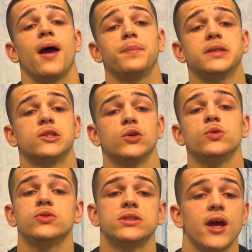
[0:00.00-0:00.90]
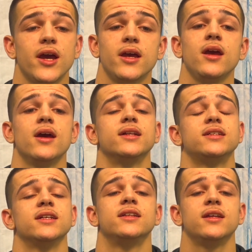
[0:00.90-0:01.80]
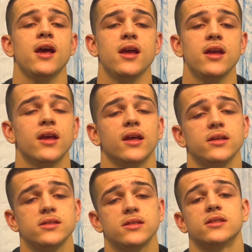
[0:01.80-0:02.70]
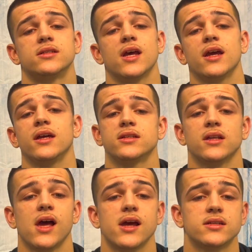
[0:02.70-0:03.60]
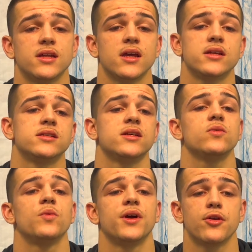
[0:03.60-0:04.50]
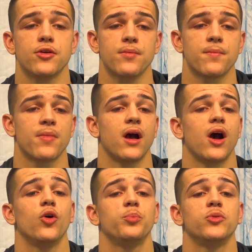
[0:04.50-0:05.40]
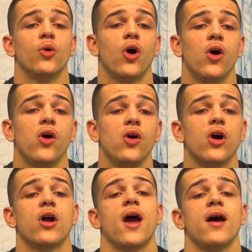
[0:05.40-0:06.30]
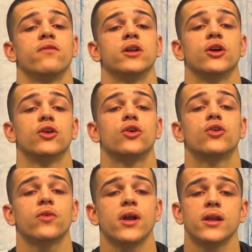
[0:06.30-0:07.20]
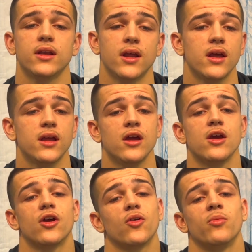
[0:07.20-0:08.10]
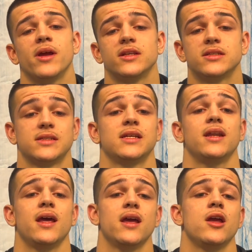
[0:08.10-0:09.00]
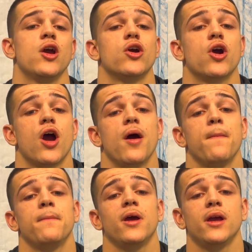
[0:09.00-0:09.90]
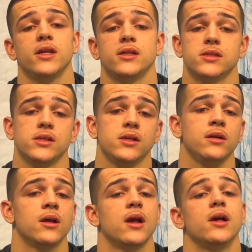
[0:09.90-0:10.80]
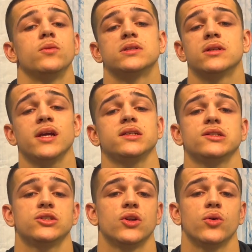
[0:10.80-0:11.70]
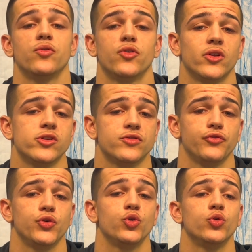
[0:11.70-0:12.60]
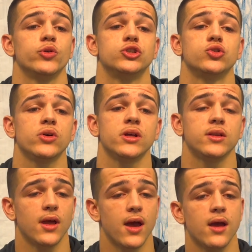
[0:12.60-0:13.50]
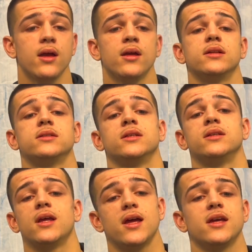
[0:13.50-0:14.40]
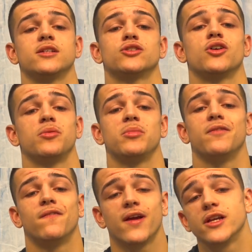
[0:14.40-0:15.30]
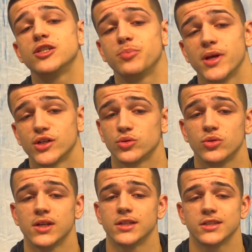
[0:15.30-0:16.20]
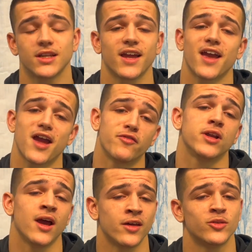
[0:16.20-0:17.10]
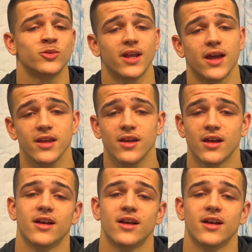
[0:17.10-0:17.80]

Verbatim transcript: Happy Tuesday. Today is the second to last day till winter. I hope you all are having a great day. Gonna make today amazing. It was nice and snowy for those of you who enjoyed that. Today is gonna be very special, just like every other day.